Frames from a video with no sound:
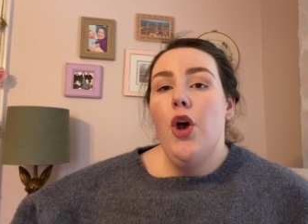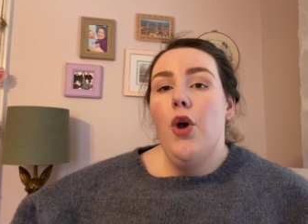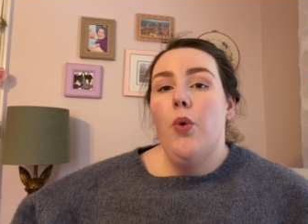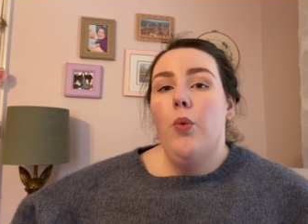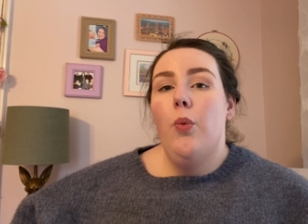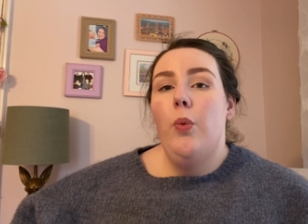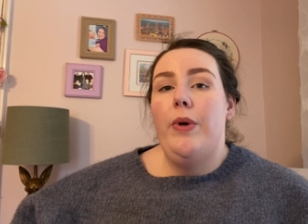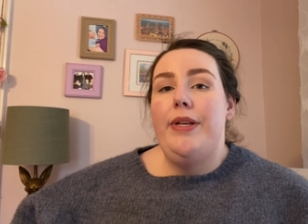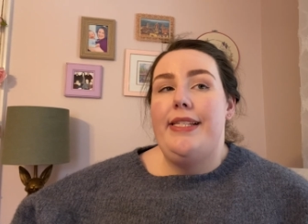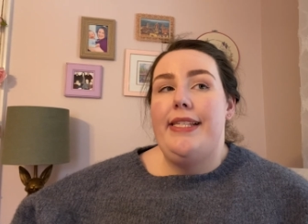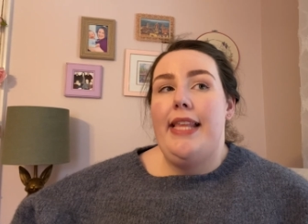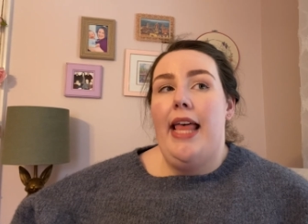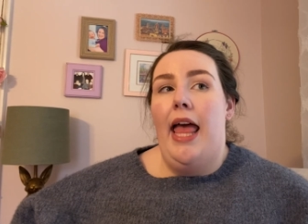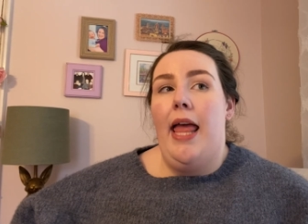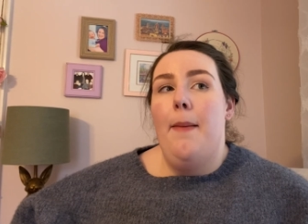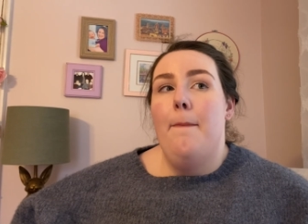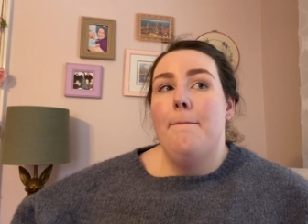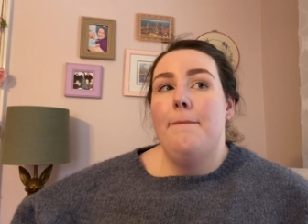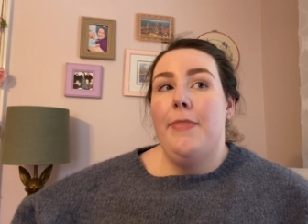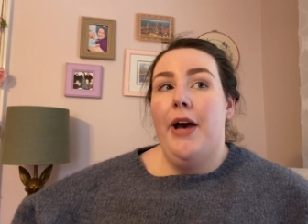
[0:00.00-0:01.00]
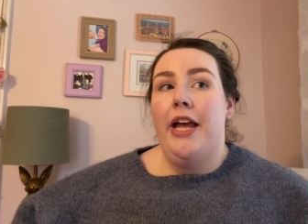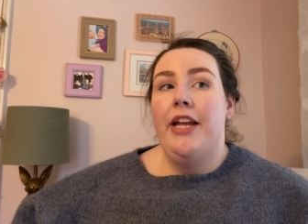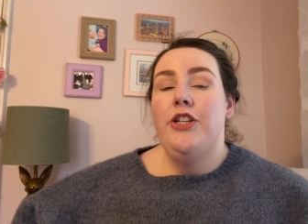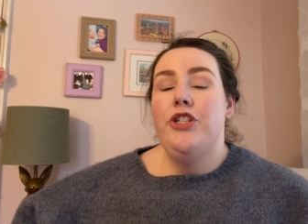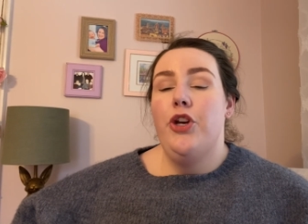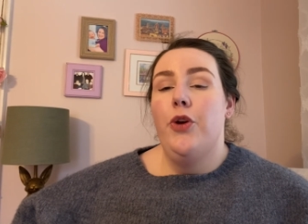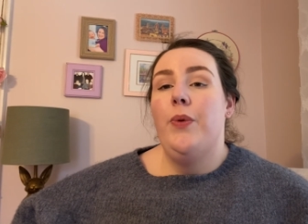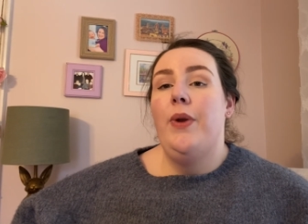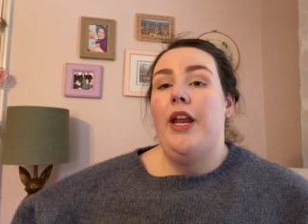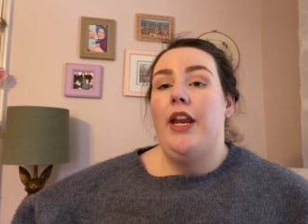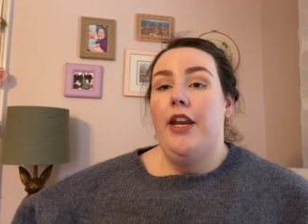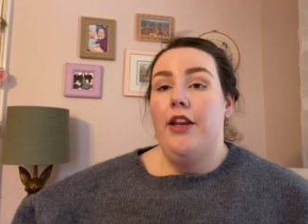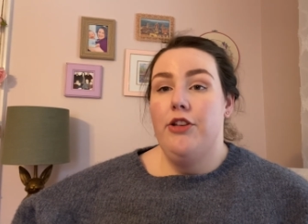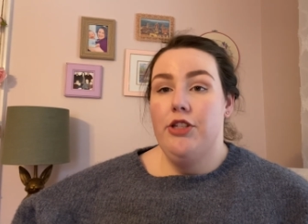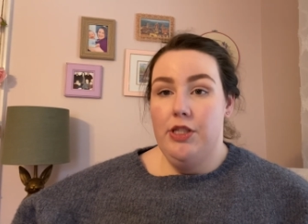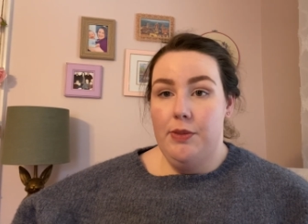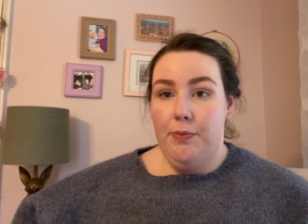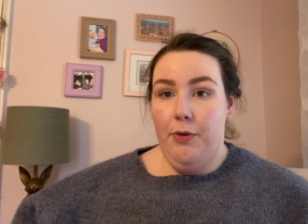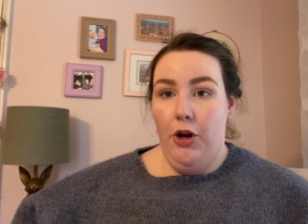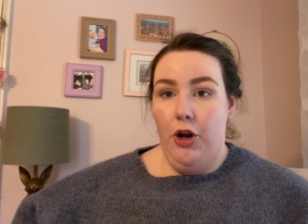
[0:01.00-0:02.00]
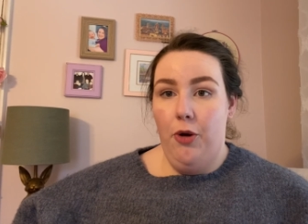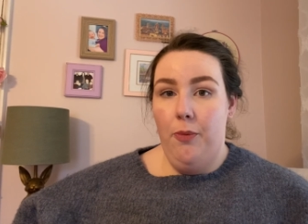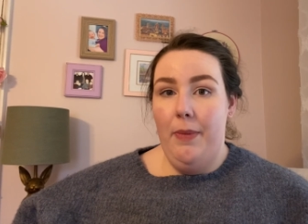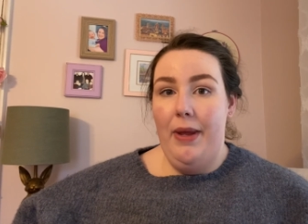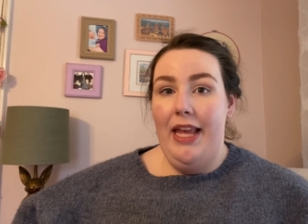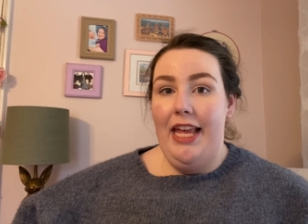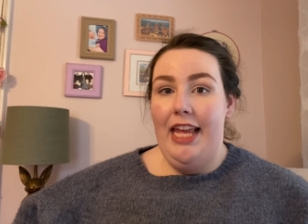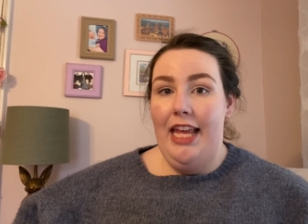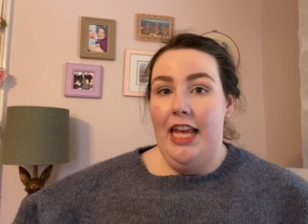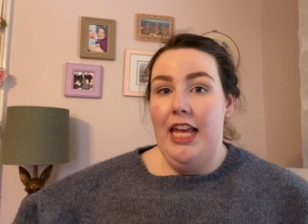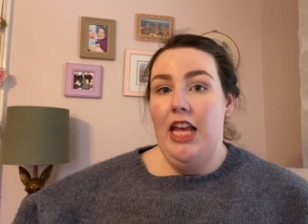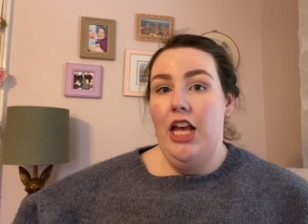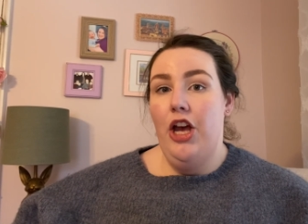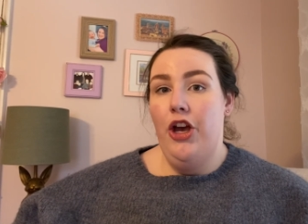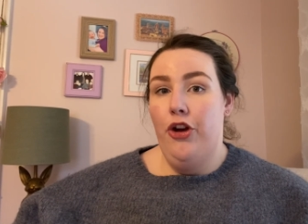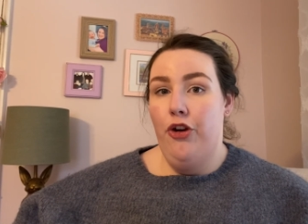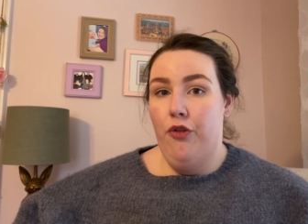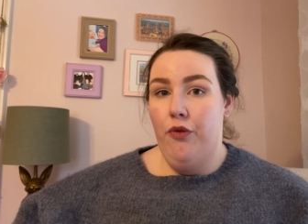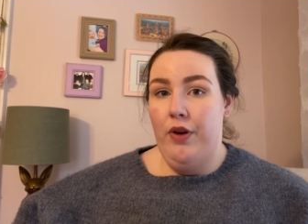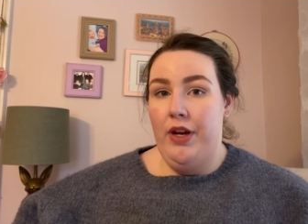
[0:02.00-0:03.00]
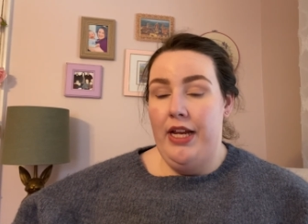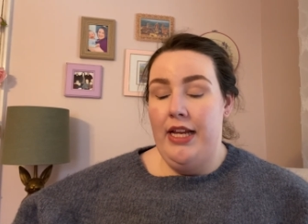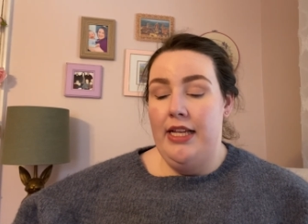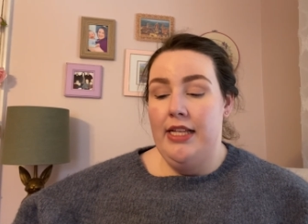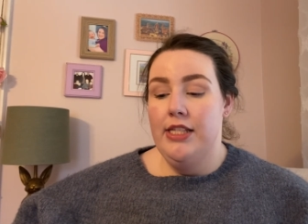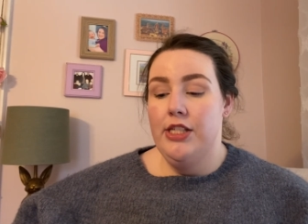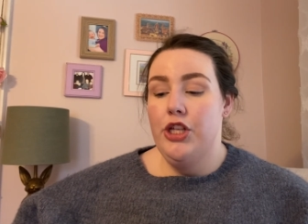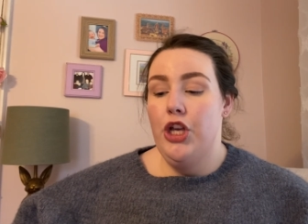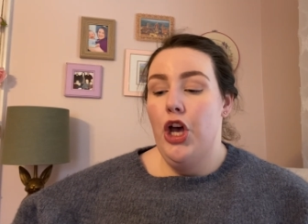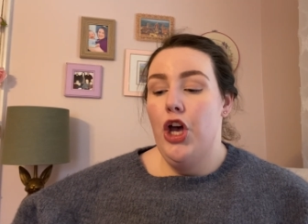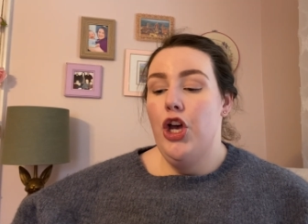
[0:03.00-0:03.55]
was that by donating sperm, he agrees